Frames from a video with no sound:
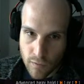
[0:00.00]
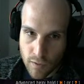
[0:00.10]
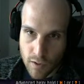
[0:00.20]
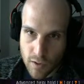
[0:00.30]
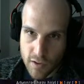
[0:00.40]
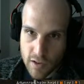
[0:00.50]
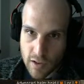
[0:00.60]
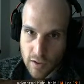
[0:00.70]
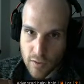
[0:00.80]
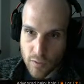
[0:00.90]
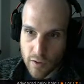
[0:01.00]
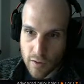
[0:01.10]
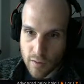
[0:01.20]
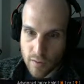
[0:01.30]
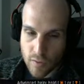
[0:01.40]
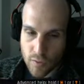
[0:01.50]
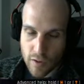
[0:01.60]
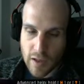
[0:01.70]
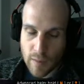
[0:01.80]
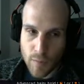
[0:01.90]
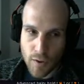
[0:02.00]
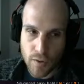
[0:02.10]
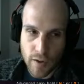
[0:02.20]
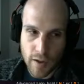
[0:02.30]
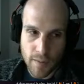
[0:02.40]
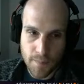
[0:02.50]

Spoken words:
Okay, I see that green, not green, that blue there.